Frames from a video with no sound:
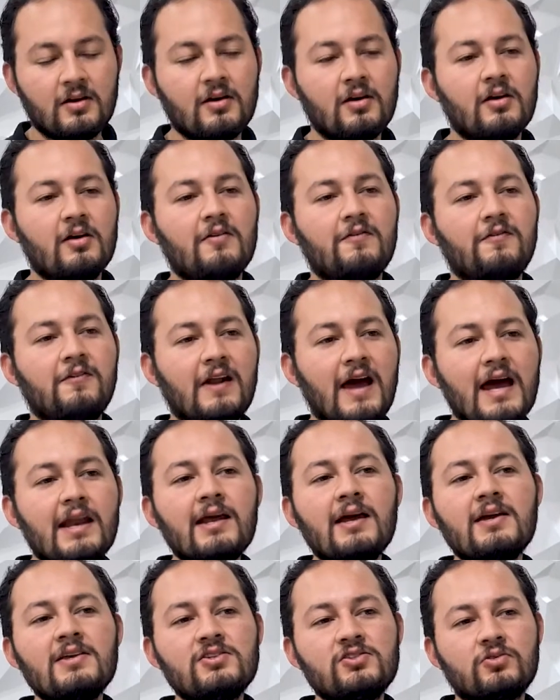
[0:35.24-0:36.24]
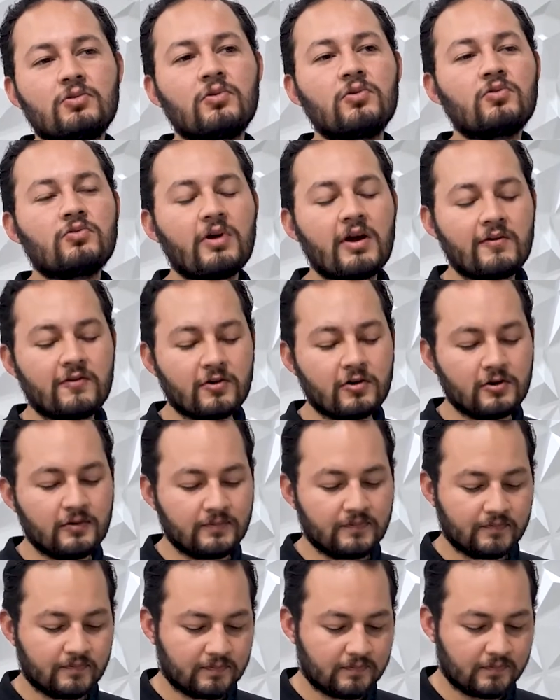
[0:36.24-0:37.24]
a flathead screwdriver,
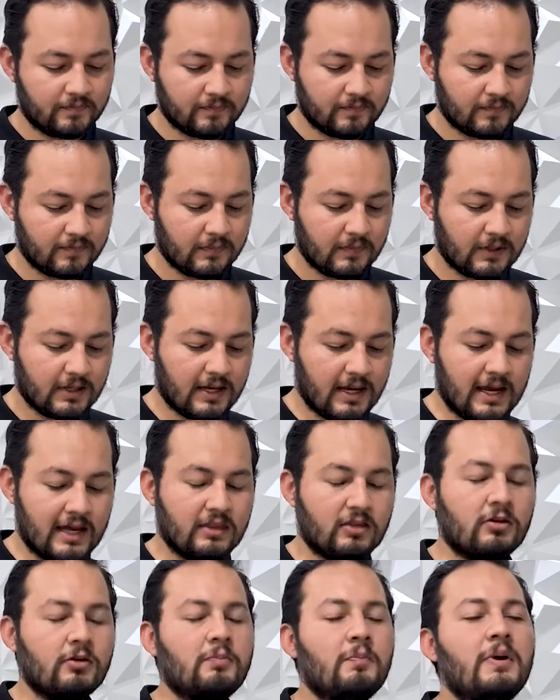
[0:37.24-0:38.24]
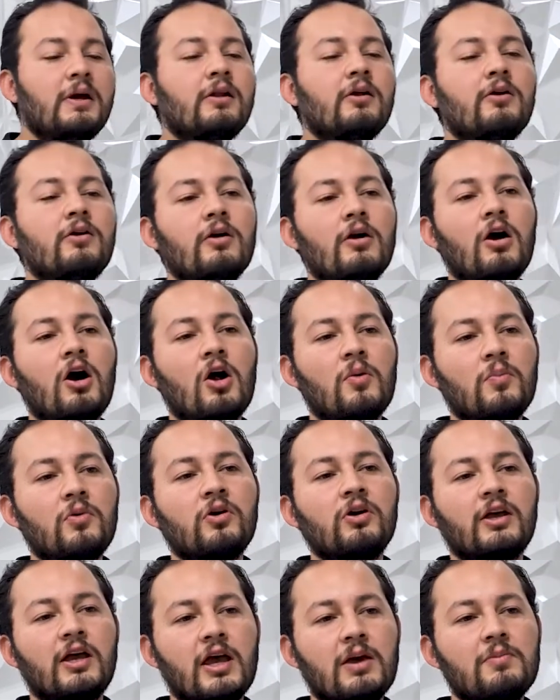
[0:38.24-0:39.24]
and the Miller armor
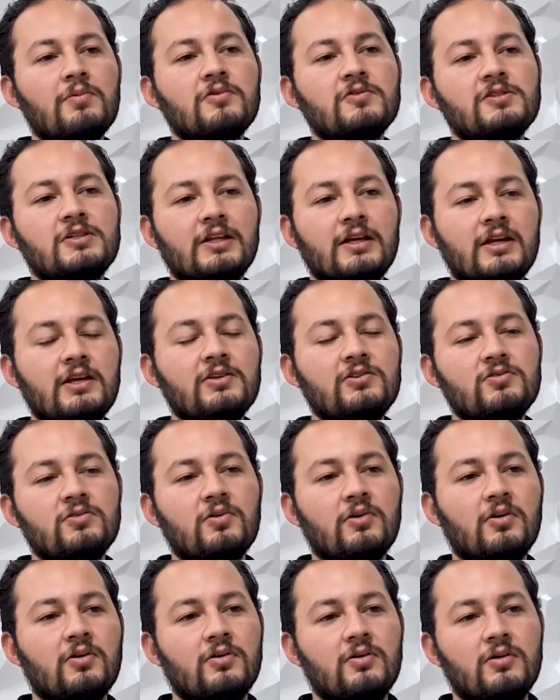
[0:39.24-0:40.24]
cable slitting tool.